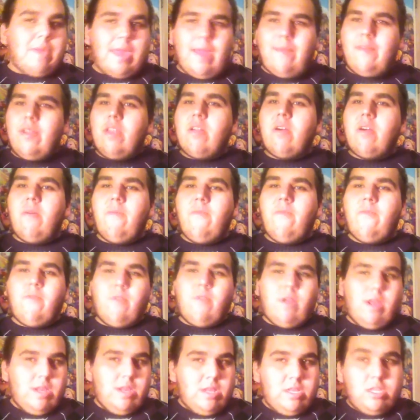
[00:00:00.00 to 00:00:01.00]
giving
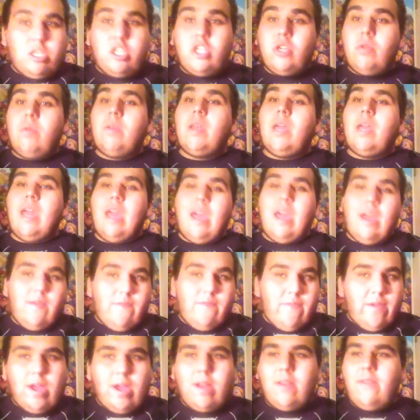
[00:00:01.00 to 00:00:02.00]
Homefront two and a
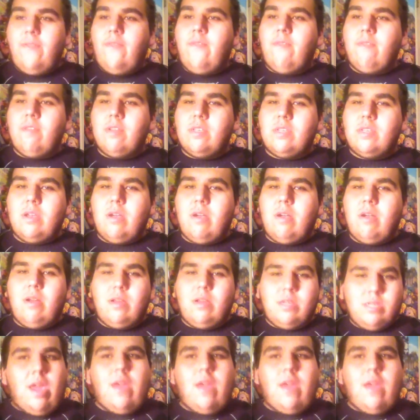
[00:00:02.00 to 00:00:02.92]
half out of four stars.